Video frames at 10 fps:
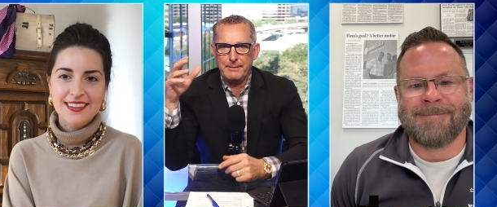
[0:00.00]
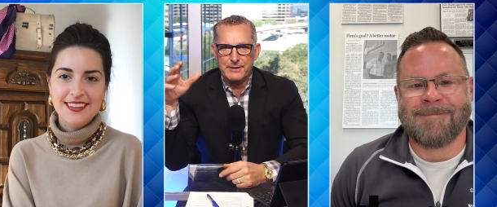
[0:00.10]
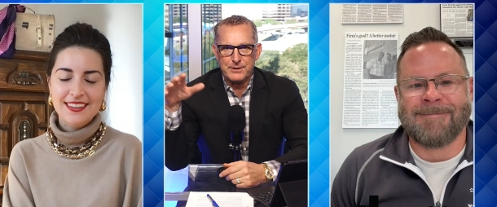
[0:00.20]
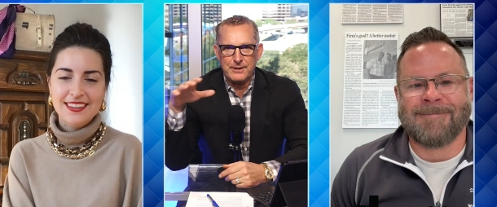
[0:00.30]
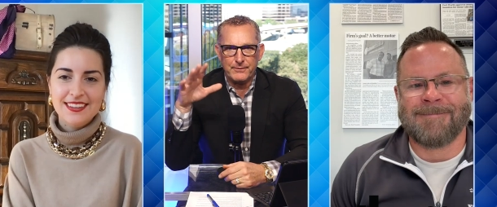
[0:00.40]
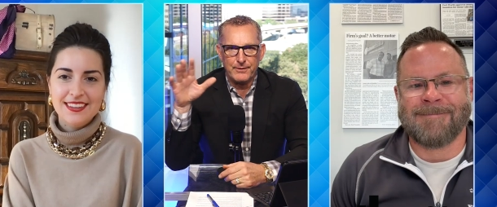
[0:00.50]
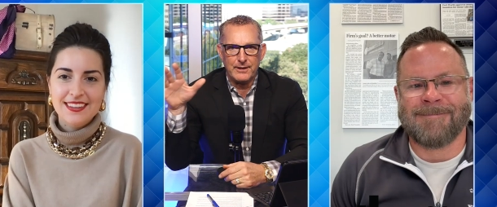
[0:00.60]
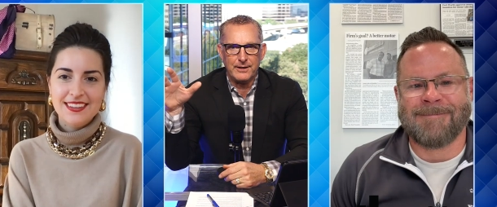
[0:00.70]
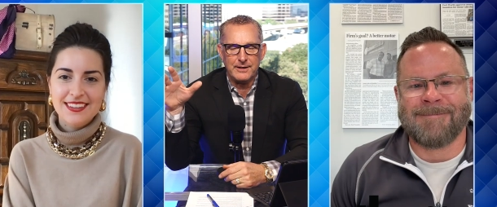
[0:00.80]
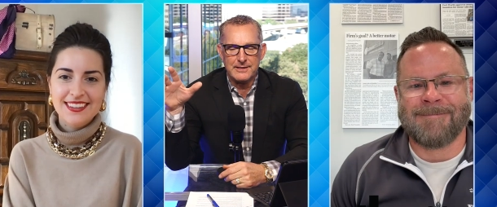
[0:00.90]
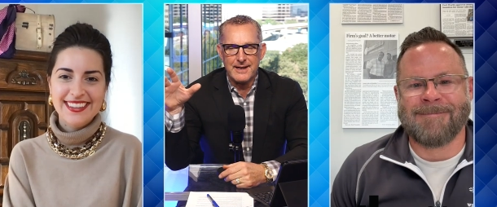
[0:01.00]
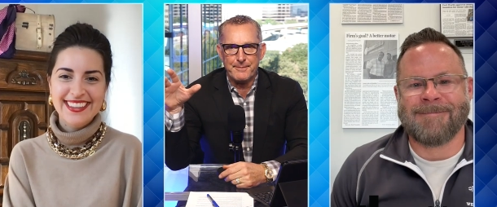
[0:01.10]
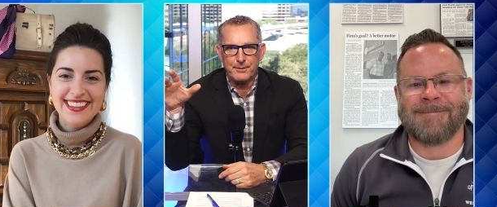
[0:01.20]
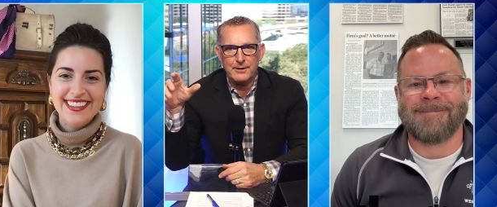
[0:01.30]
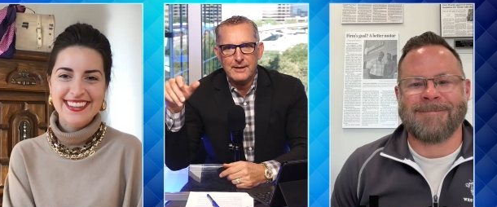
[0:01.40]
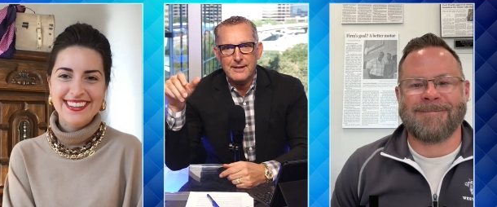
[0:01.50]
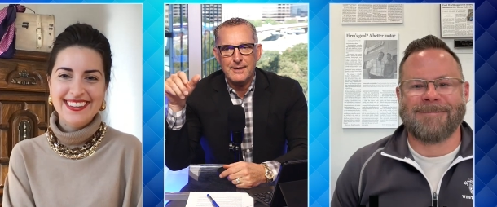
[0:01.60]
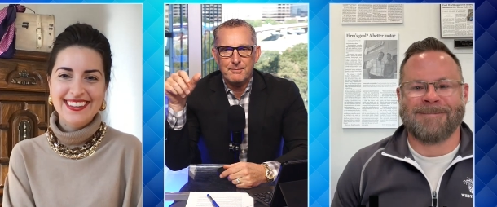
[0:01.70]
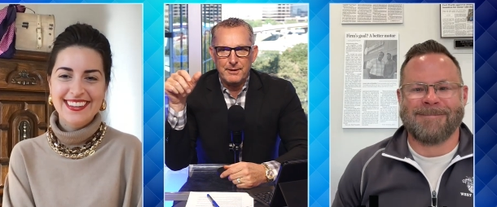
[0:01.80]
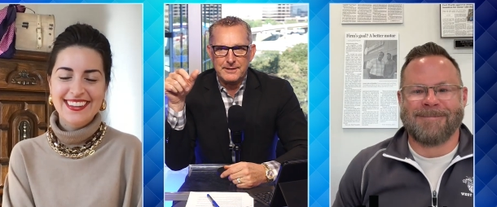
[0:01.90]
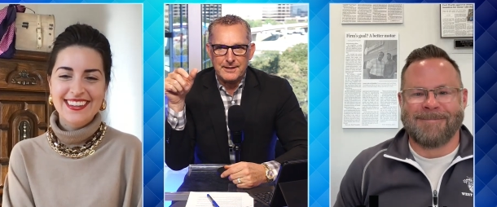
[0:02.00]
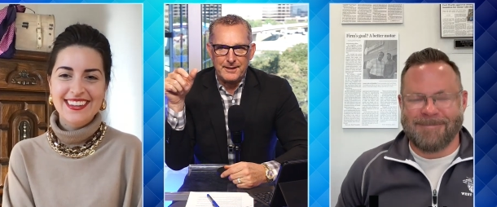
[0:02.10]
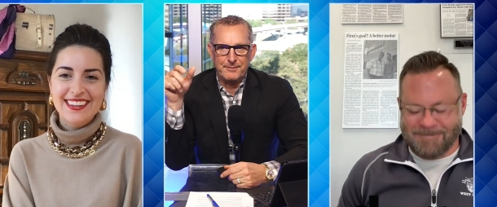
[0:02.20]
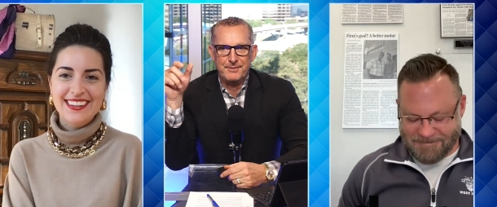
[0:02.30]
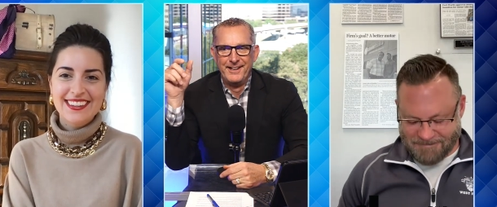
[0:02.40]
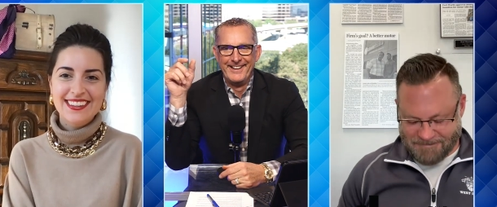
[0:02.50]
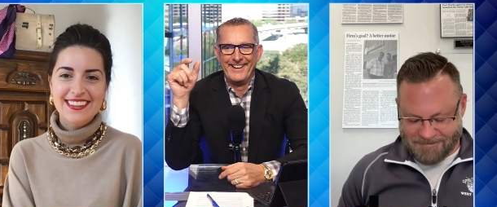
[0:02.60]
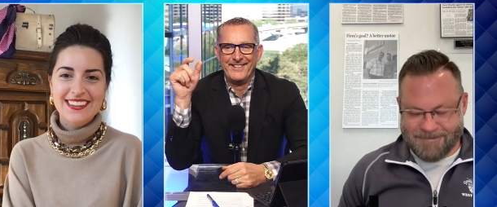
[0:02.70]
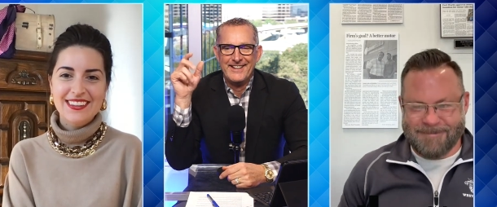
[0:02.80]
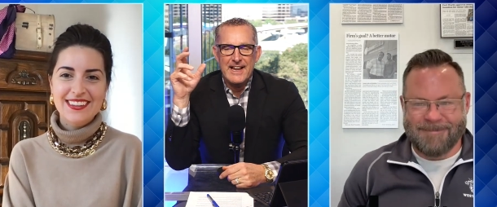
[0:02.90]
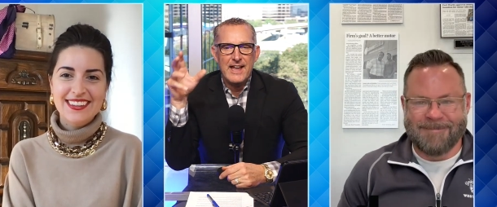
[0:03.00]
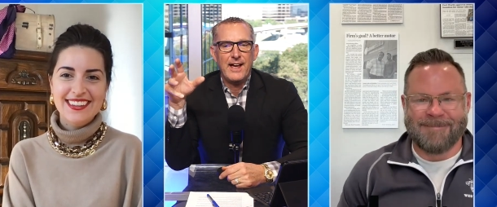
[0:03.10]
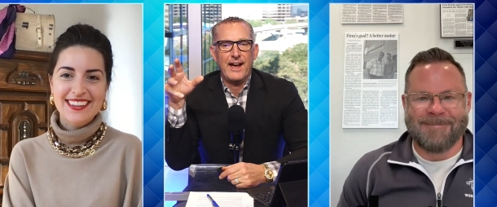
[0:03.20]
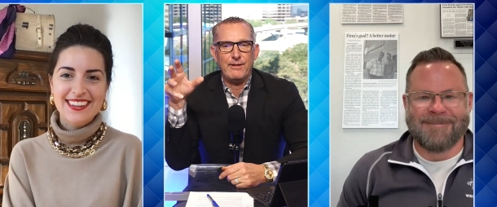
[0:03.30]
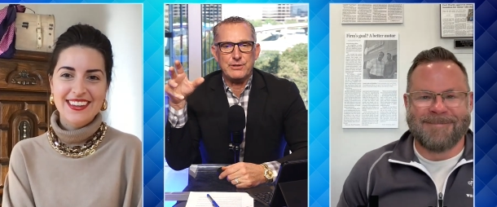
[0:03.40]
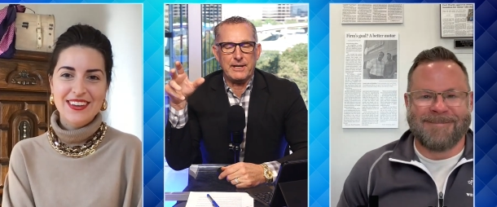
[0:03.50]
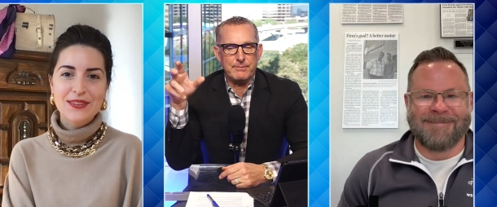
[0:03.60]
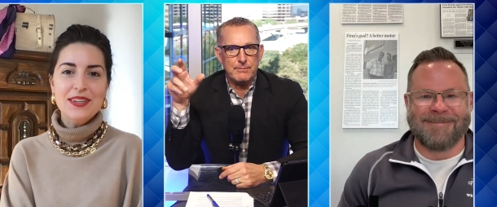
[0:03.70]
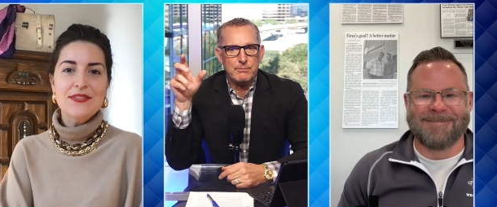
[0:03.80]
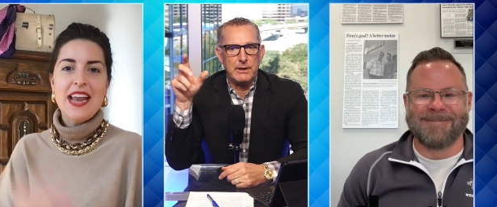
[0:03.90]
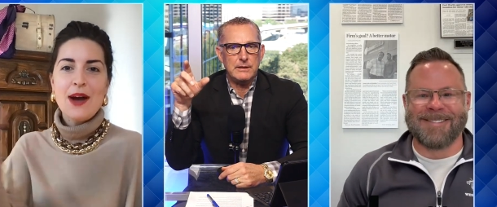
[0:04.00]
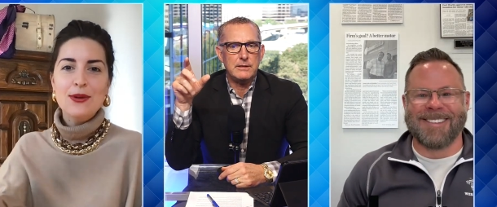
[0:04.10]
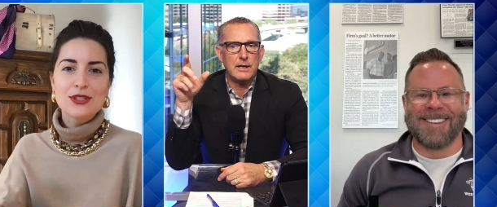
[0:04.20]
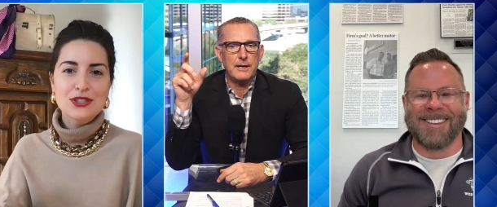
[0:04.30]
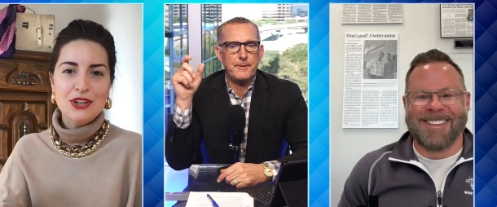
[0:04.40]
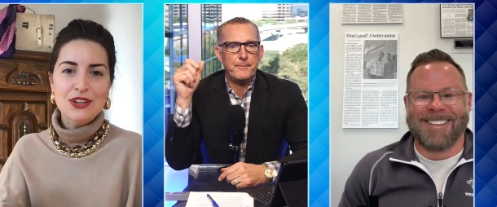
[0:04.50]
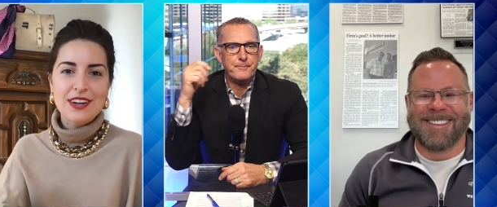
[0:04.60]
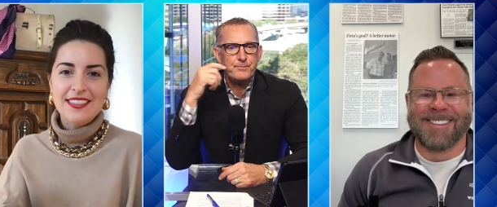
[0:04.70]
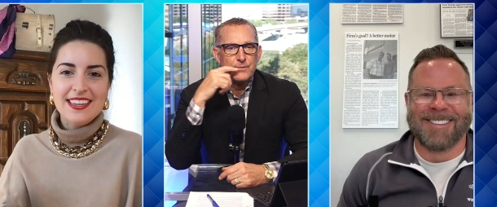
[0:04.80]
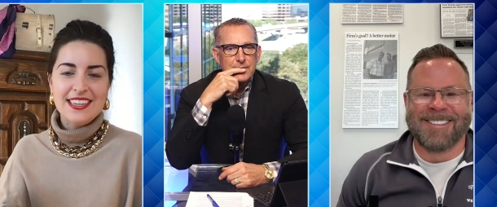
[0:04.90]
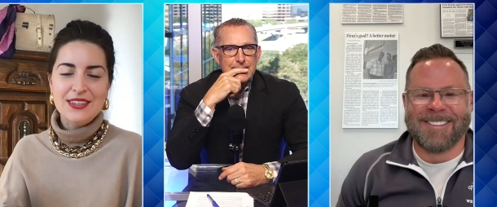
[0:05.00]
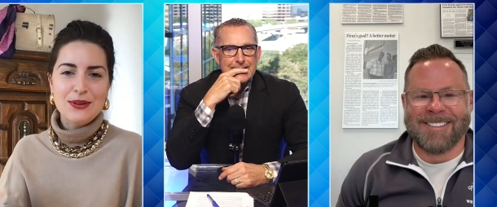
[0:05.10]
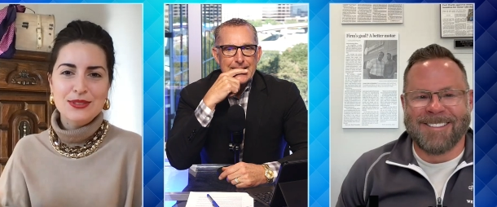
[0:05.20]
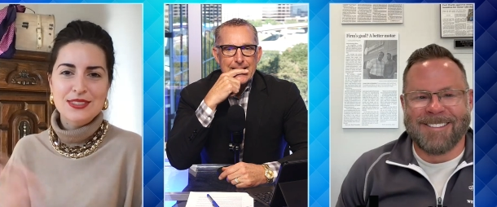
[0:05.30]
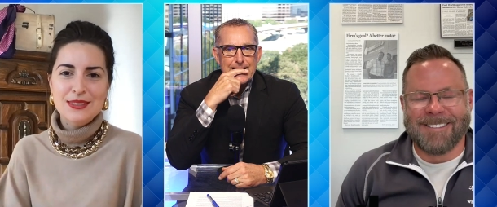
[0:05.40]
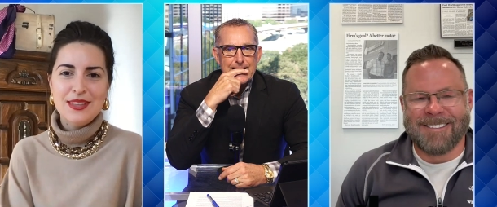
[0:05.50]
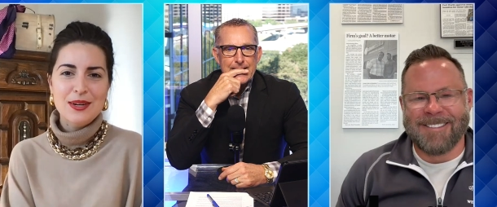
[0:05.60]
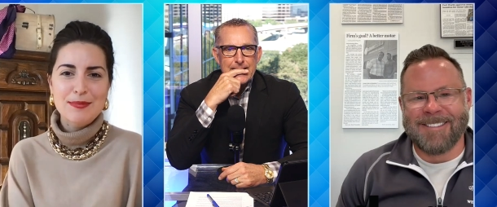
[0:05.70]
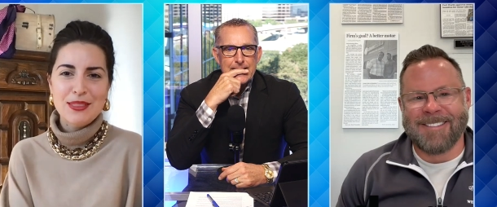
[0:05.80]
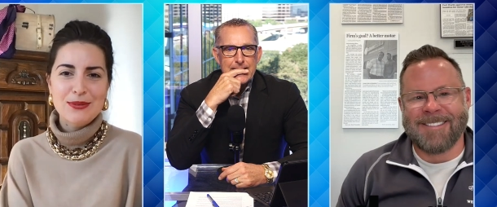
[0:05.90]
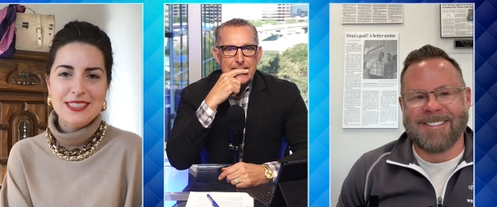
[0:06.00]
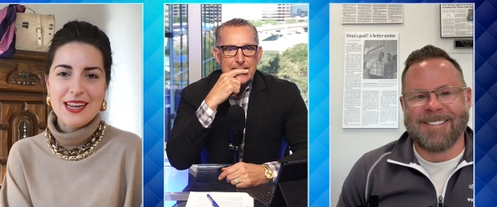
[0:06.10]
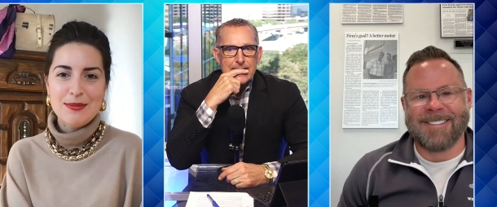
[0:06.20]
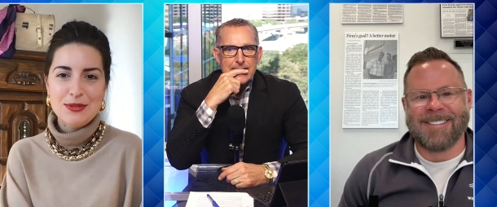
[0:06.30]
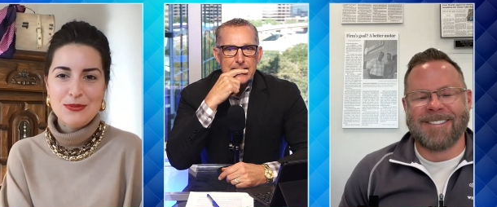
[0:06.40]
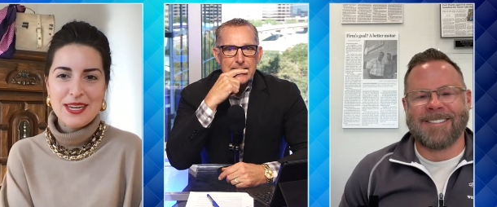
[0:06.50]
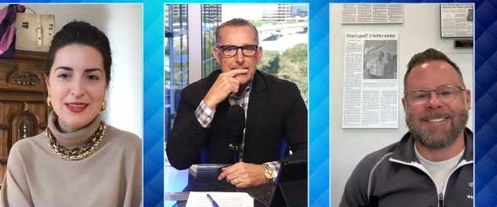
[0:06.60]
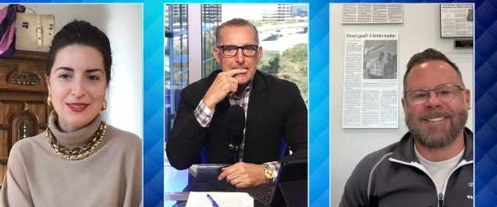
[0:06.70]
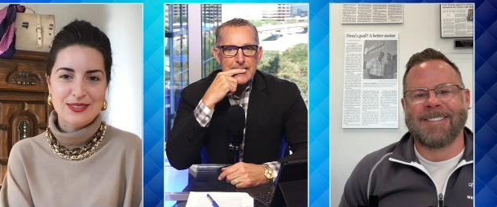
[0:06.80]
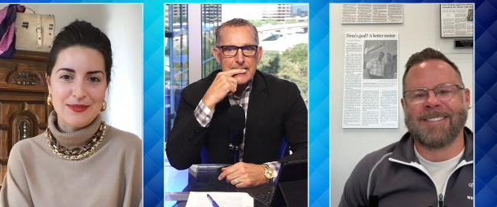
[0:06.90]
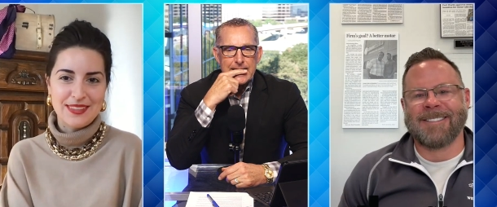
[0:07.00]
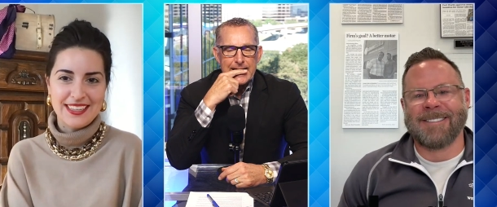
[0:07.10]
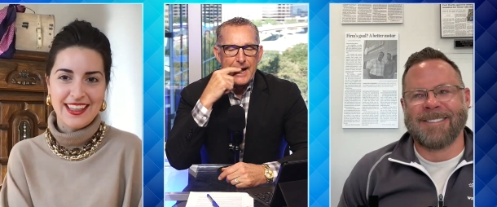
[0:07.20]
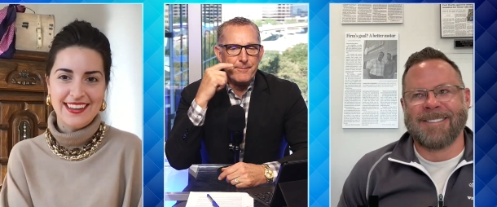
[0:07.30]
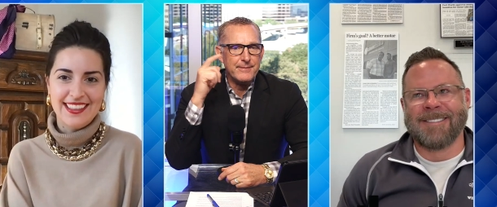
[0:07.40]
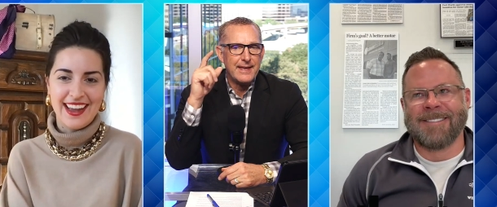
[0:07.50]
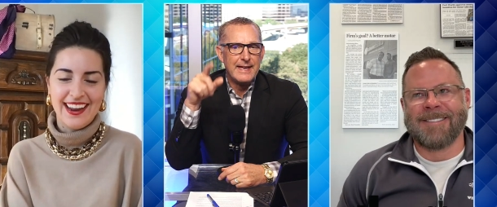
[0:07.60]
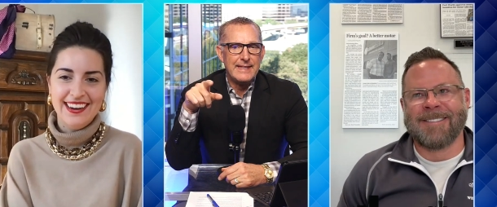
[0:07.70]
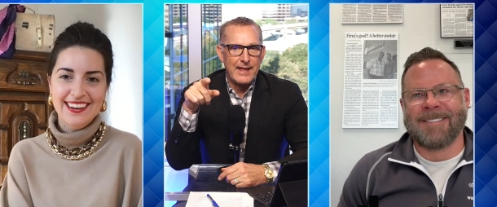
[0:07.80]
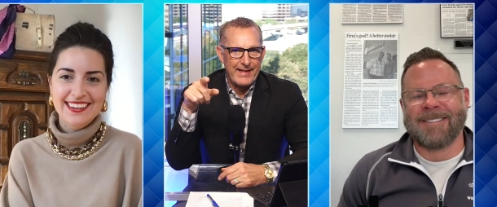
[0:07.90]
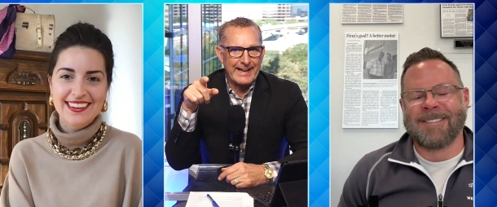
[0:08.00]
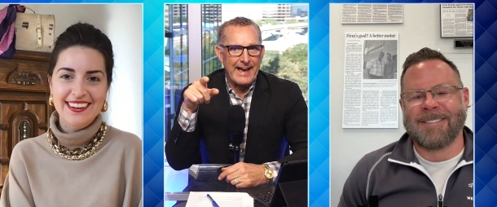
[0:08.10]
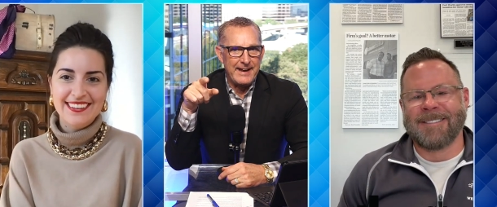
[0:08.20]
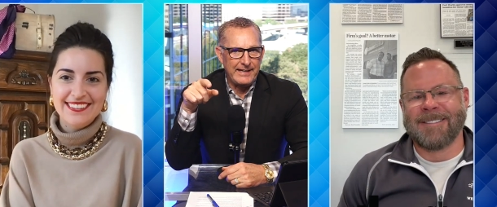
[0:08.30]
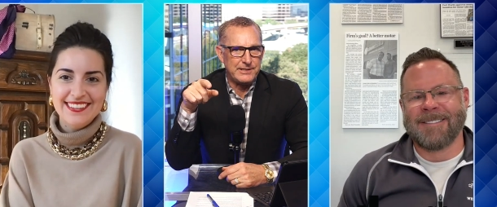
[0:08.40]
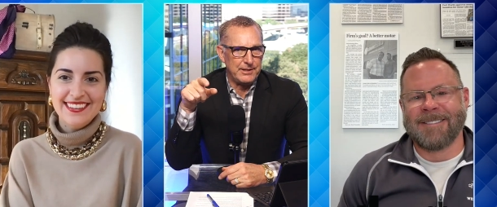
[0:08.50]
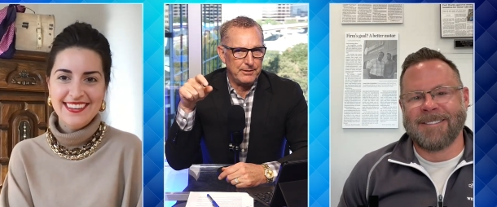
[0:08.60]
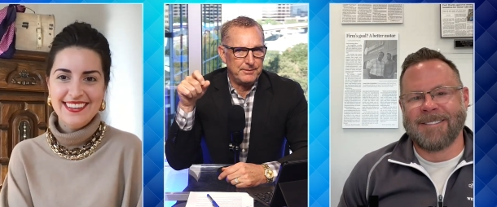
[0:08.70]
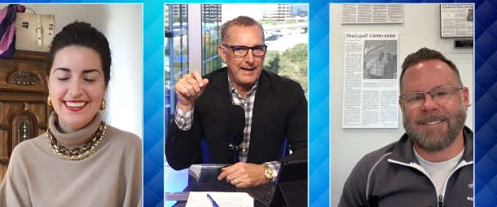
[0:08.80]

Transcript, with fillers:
Speaker 1: this isn't a very good example, but I was thinking,
Speaker 2: look at Howard Stern. I think he goes to therapy 3 times a week or
Speaker 1: something like that. Now that guy needs to.